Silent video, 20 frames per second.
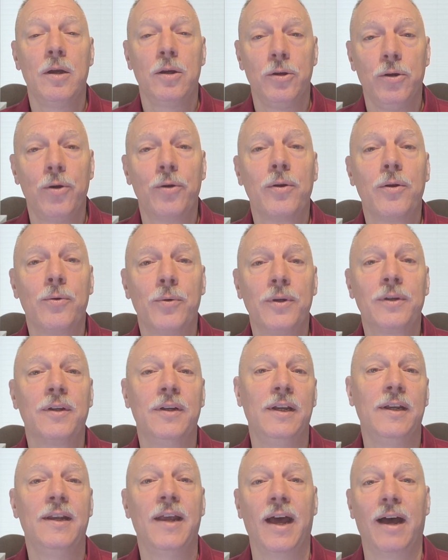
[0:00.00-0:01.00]
you're going to
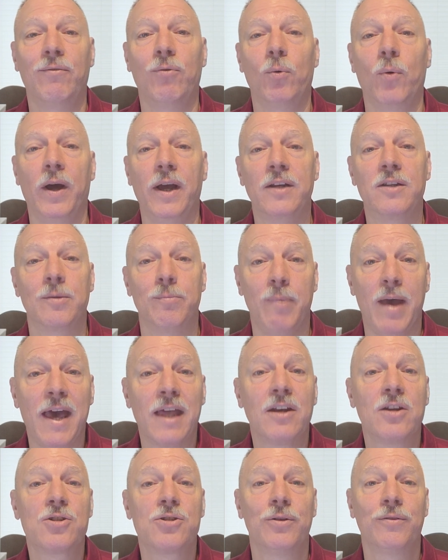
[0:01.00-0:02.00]
need to have a way to
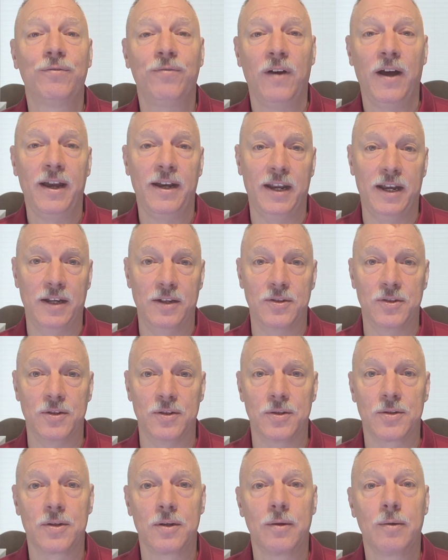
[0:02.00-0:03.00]
manage your
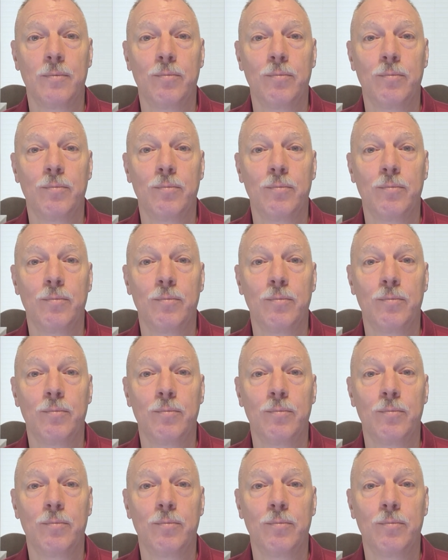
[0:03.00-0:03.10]
finances,